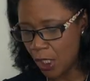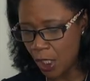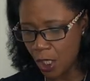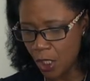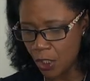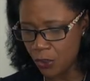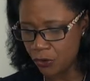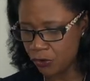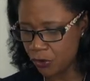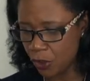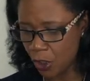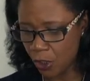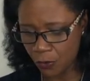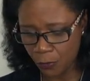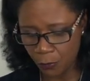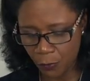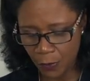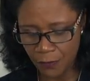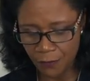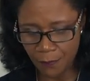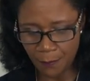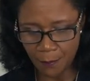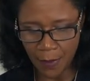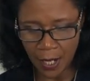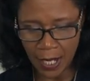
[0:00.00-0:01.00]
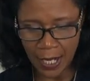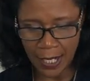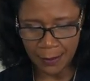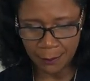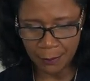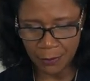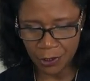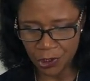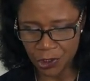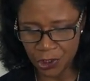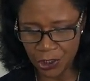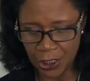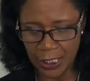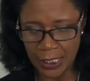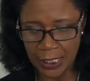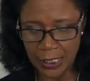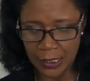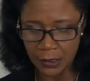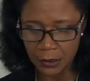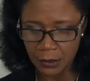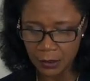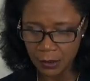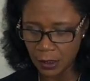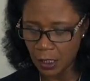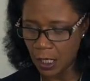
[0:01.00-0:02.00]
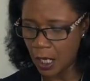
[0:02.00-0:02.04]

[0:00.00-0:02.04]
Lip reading: So with my machine,